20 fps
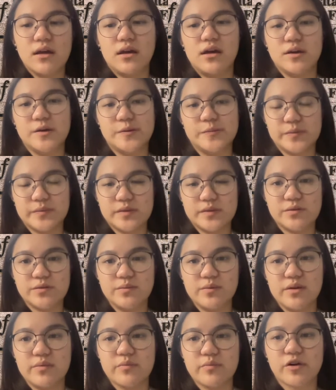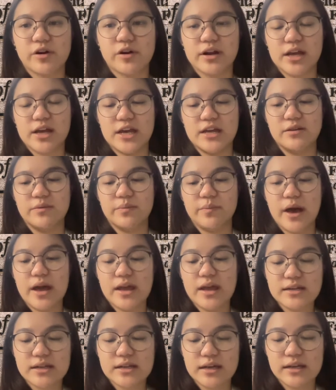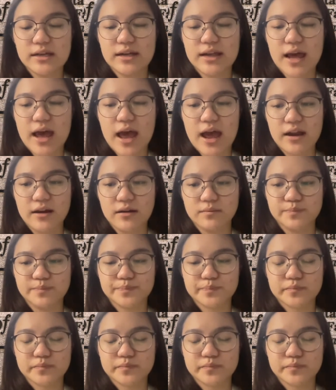to be more independent and